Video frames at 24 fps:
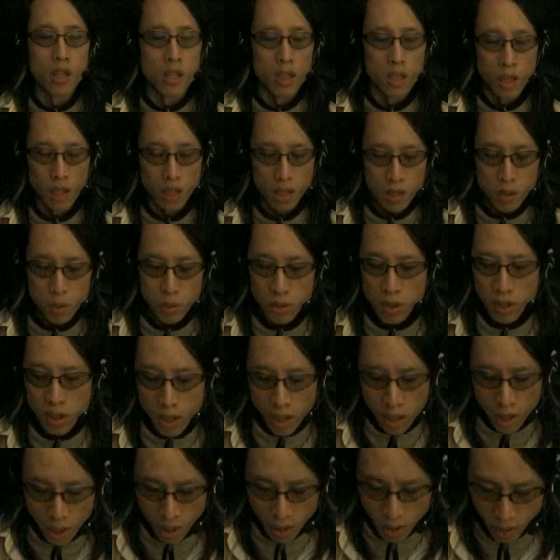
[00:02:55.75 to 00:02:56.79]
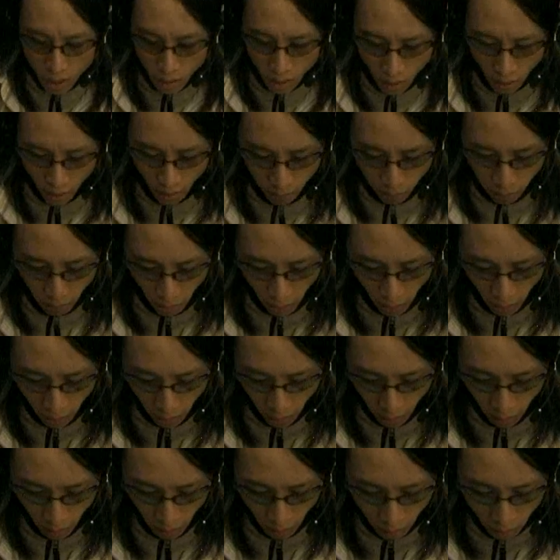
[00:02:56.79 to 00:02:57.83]
intellectual uh, by
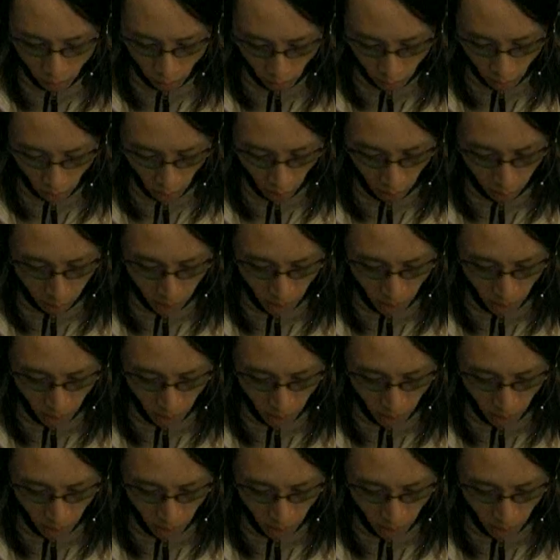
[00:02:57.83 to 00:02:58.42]
any any stretch of the